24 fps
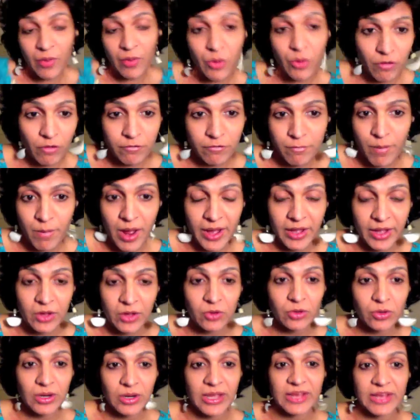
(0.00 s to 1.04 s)
of my
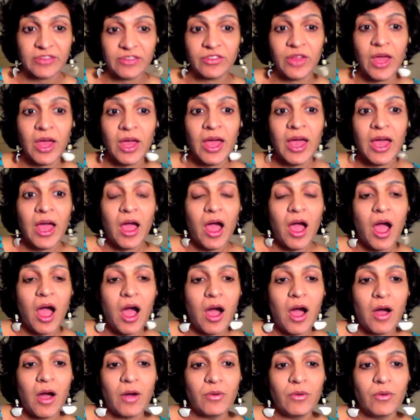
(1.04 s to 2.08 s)
colleagues
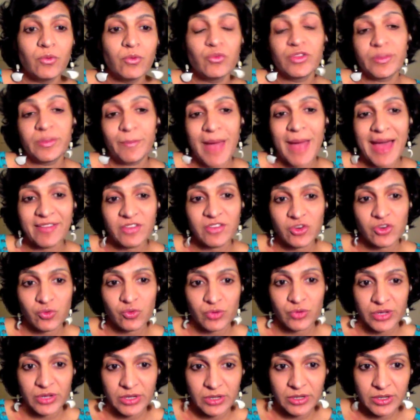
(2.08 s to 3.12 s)
who's a past
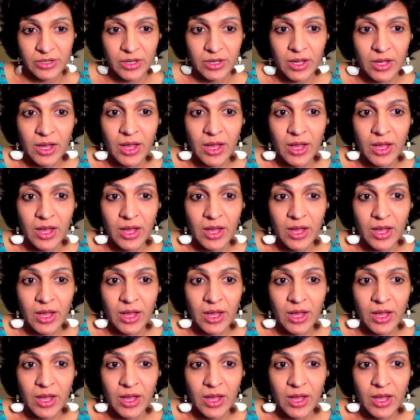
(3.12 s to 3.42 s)
student.